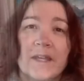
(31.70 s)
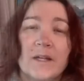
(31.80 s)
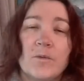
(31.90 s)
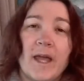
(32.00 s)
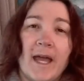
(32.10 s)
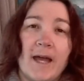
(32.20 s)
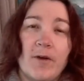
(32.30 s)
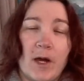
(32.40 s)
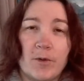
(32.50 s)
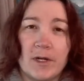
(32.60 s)
And then we
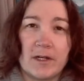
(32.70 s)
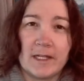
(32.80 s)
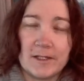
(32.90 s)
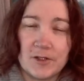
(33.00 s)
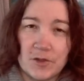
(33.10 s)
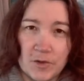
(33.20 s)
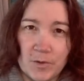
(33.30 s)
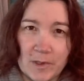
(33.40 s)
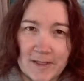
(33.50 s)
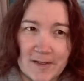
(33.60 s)
have our little
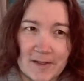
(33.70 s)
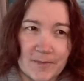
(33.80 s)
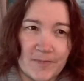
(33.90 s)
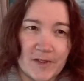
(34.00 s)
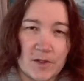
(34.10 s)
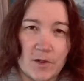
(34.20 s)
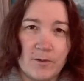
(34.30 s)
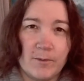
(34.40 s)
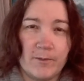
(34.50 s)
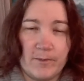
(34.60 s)
to-do list.
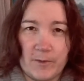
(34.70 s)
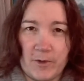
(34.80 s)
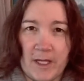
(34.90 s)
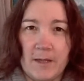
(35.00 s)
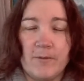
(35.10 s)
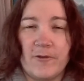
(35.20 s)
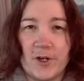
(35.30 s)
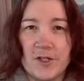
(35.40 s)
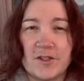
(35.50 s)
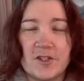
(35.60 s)
So, okay,
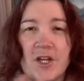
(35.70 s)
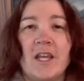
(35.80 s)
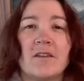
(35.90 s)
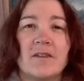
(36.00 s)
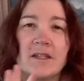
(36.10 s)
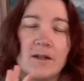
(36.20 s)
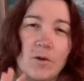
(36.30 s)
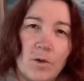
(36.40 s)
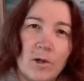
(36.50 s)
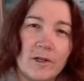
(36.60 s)
first check that
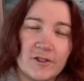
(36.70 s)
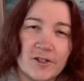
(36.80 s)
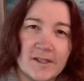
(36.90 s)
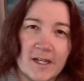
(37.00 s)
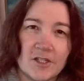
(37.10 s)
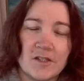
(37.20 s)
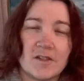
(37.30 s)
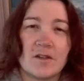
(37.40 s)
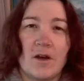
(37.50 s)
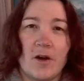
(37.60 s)
all the
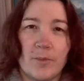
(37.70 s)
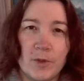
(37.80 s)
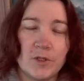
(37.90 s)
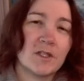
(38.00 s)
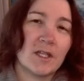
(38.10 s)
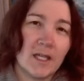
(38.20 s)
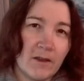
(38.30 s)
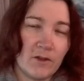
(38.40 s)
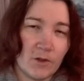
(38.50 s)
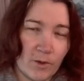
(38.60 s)
transactions are booked
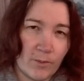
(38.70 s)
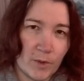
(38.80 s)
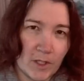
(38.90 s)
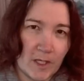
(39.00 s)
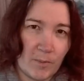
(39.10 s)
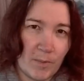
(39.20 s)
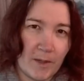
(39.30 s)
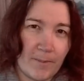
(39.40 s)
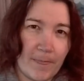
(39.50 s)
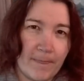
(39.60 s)
in your
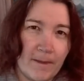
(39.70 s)
bookkeeping.